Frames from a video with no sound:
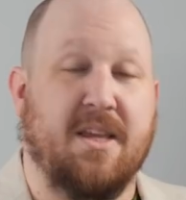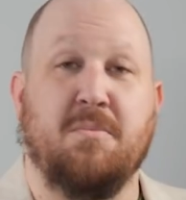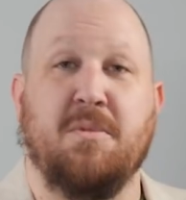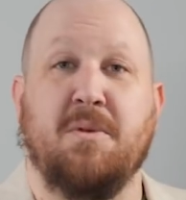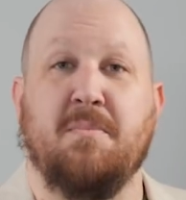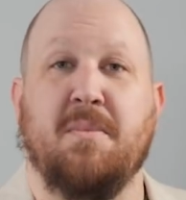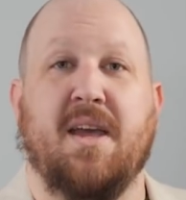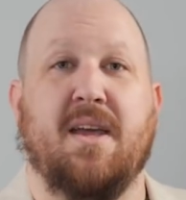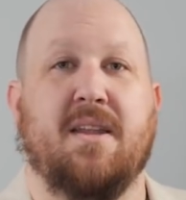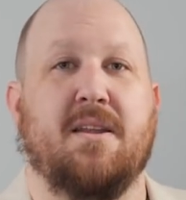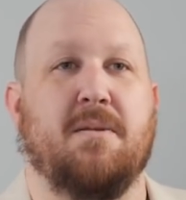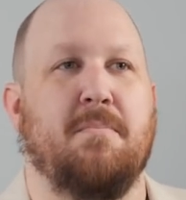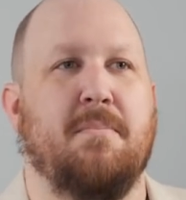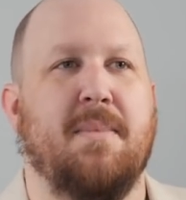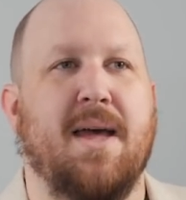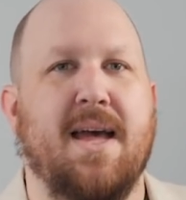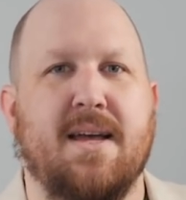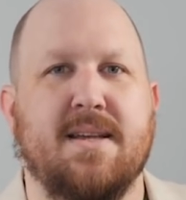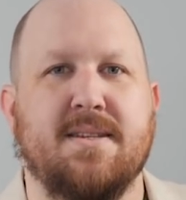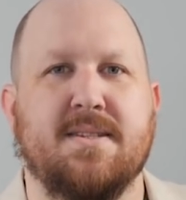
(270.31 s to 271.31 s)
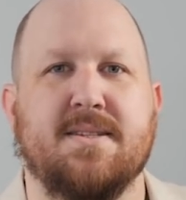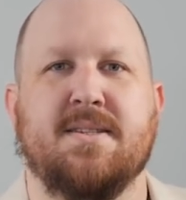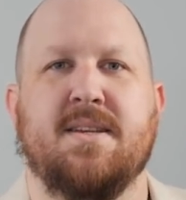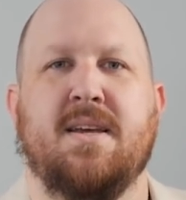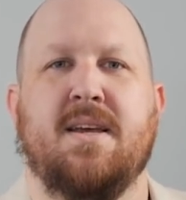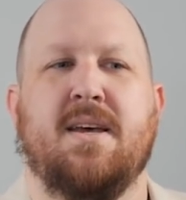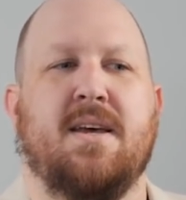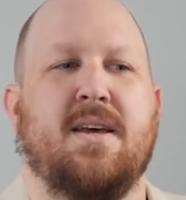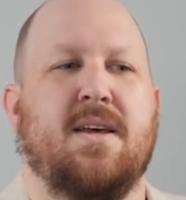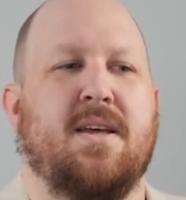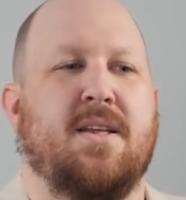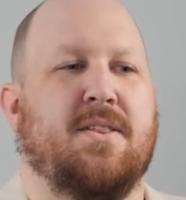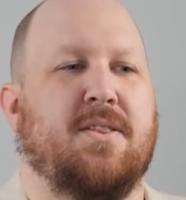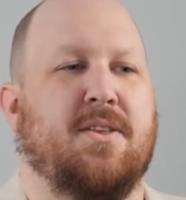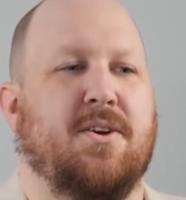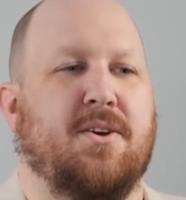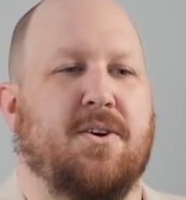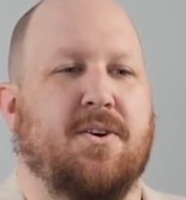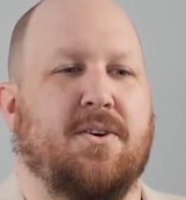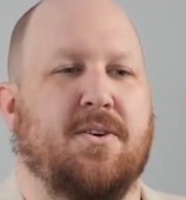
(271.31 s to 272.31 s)
can be made in mass,
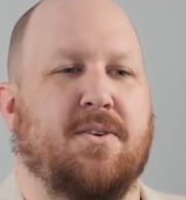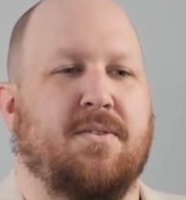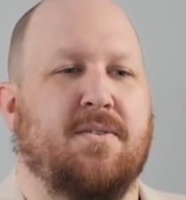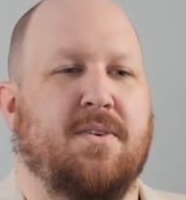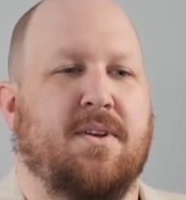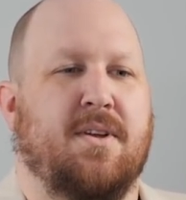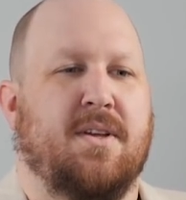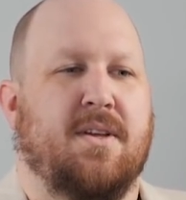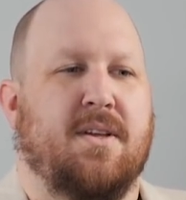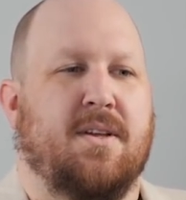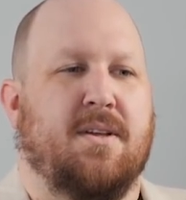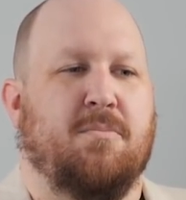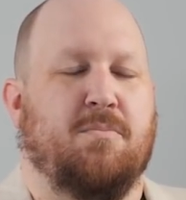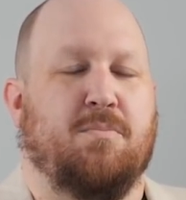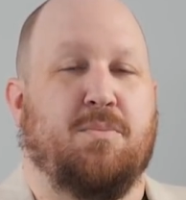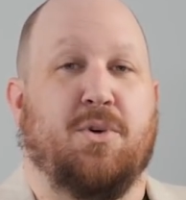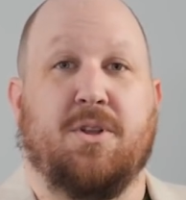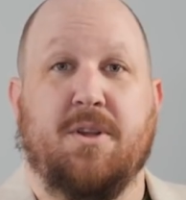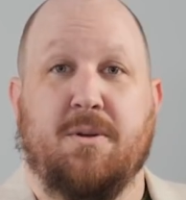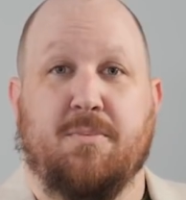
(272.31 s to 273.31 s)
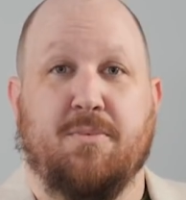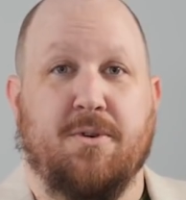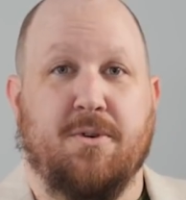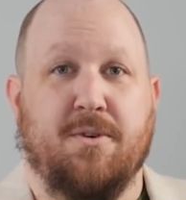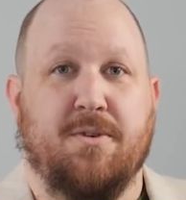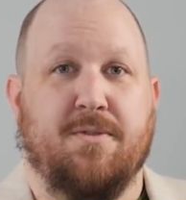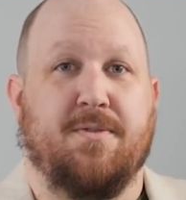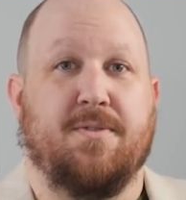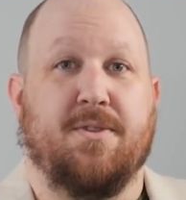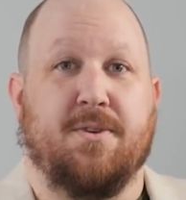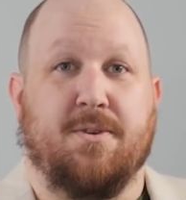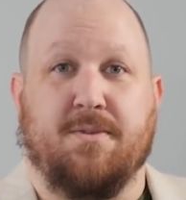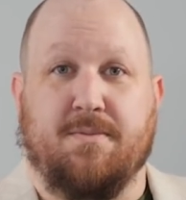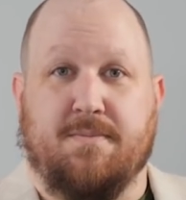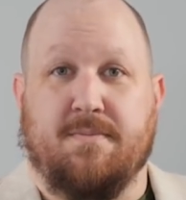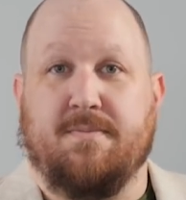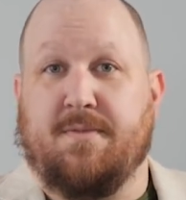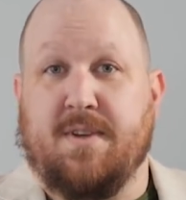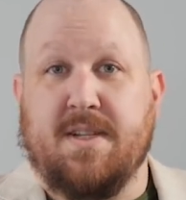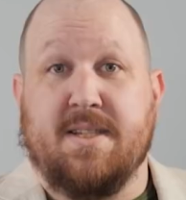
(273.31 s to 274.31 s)
they're bulletproof, they're
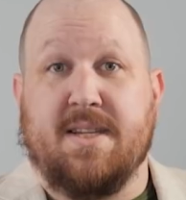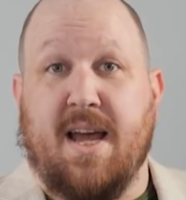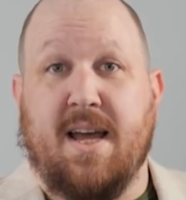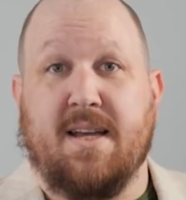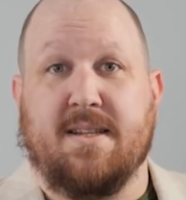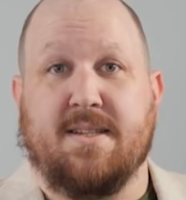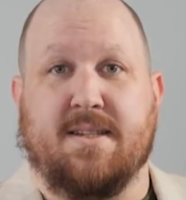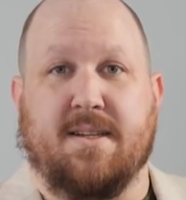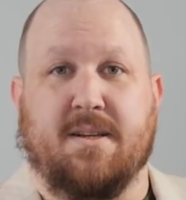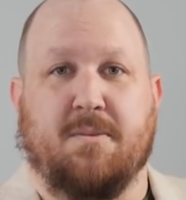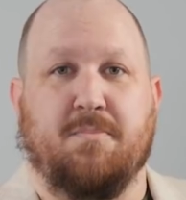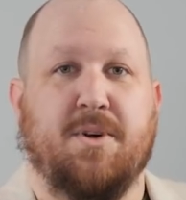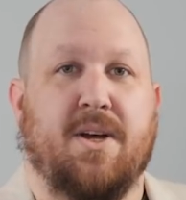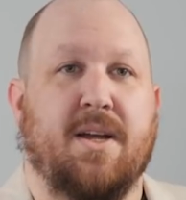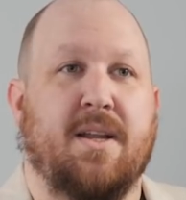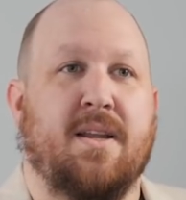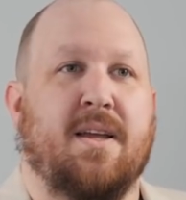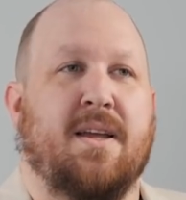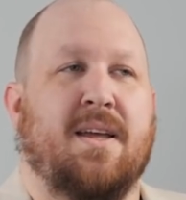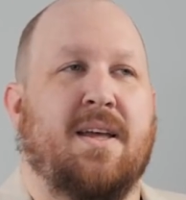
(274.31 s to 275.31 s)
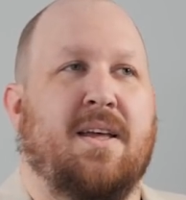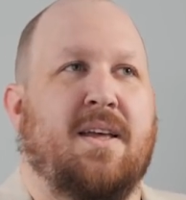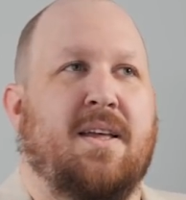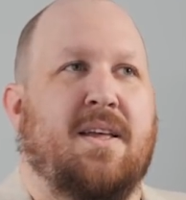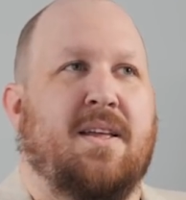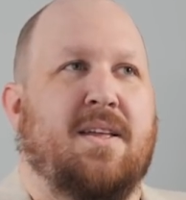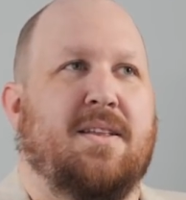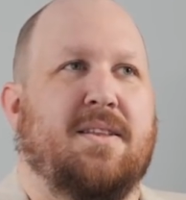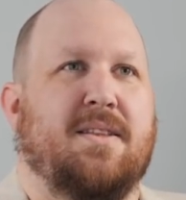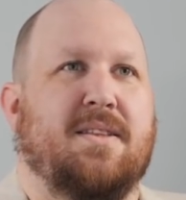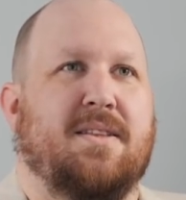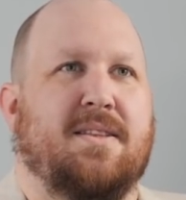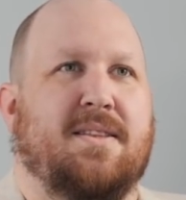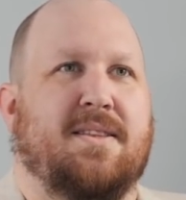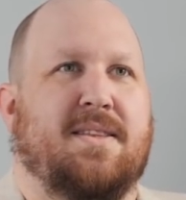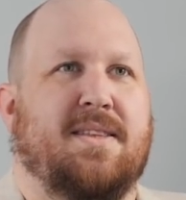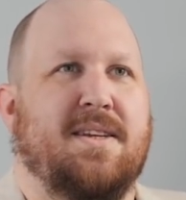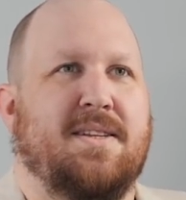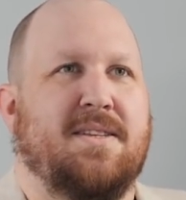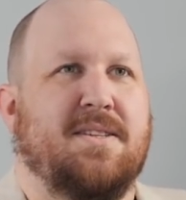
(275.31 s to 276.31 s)
fantastic, but
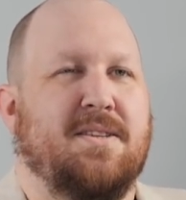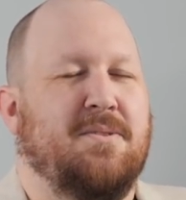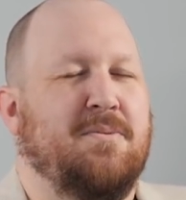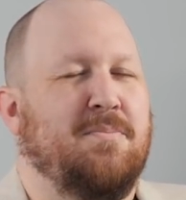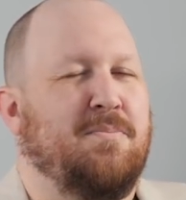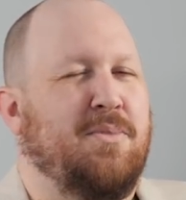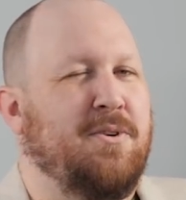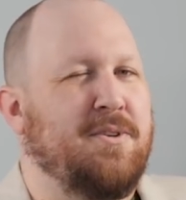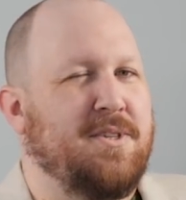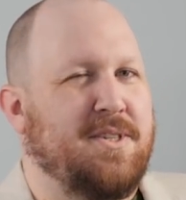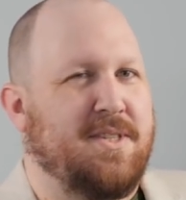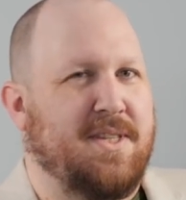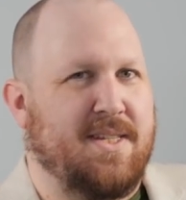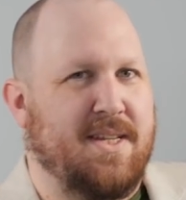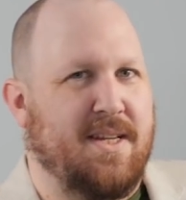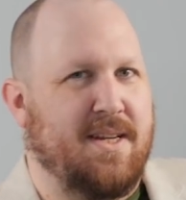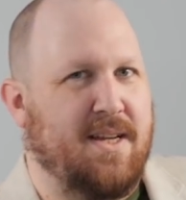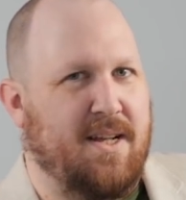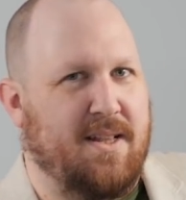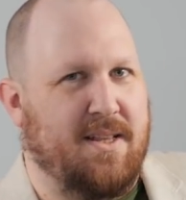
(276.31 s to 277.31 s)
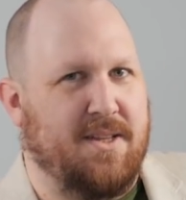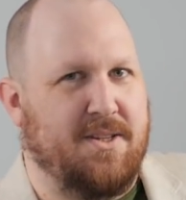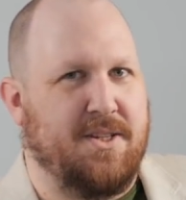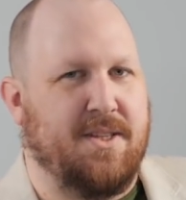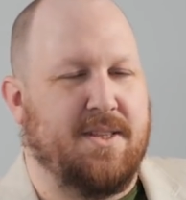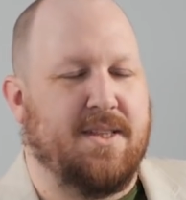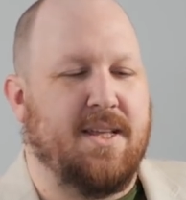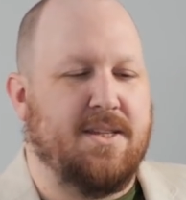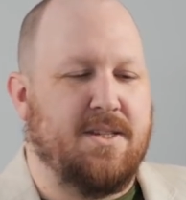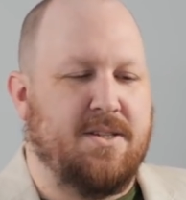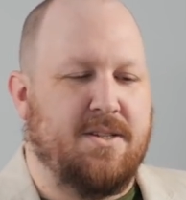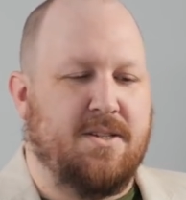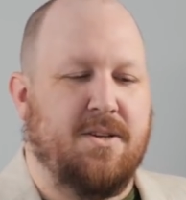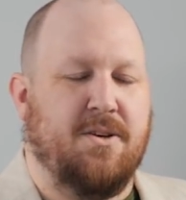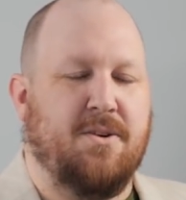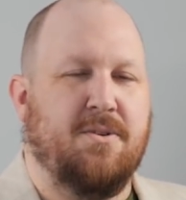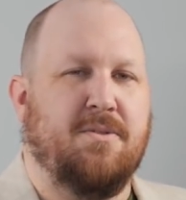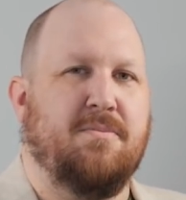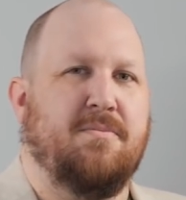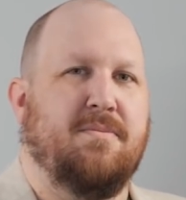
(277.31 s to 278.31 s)
they don't push the technology. They
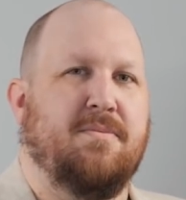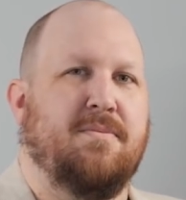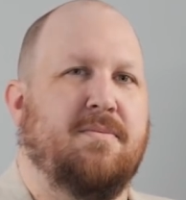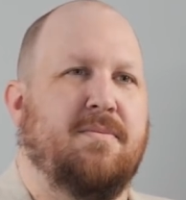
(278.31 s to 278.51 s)
don't